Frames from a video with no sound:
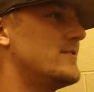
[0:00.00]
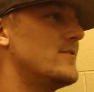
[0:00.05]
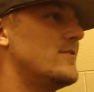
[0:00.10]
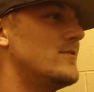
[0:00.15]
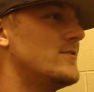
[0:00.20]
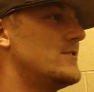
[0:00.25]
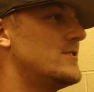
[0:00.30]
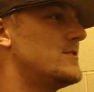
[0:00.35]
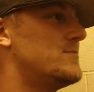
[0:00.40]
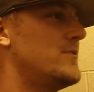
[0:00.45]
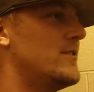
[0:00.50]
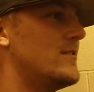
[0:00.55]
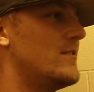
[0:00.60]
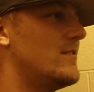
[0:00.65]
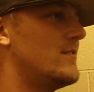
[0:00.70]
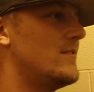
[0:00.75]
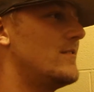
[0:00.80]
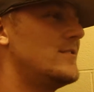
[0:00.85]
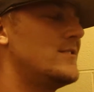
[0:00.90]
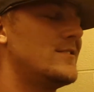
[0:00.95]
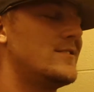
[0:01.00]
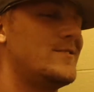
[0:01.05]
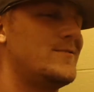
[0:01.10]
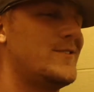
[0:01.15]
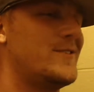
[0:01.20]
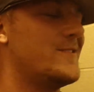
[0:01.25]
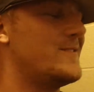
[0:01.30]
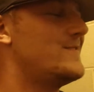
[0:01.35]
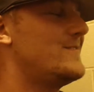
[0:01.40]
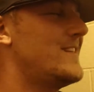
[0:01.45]
So it's just
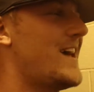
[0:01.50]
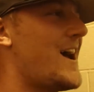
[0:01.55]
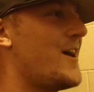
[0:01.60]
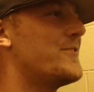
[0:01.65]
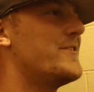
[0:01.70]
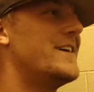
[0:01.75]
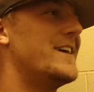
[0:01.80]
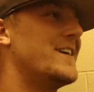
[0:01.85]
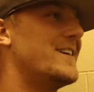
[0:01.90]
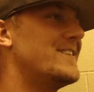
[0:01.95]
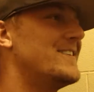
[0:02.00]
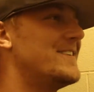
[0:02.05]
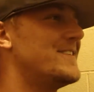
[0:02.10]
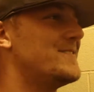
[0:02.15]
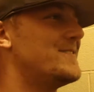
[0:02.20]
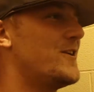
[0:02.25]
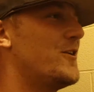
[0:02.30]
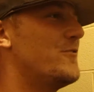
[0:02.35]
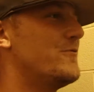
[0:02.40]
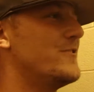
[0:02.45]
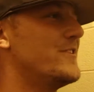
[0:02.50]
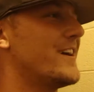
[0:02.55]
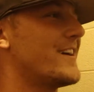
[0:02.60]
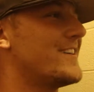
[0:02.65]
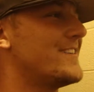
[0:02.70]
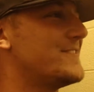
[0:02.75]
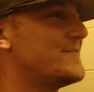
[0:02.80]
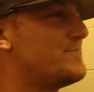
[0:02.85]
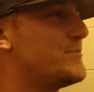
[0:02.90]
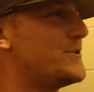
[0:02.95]
been out there, and hopefully I
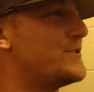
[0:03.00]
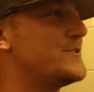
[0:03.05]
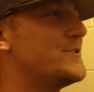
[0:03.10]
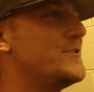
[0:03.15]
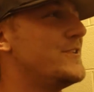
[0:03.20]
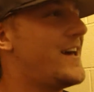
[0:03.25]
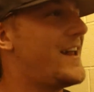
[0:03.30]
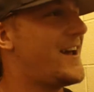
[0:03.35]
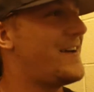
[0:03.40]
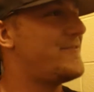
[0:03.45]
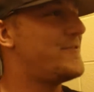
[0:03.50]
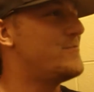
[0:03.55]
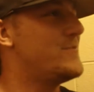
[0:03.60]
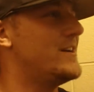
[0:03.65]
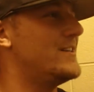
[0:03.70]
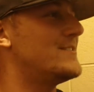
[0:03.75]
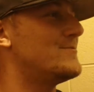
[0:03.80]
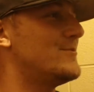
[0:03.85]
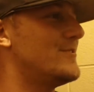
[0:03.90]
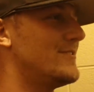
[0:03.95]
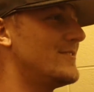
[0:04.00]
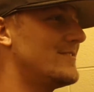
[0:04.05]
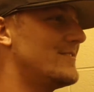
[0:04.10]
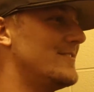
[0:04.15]
can pursue that after baseball.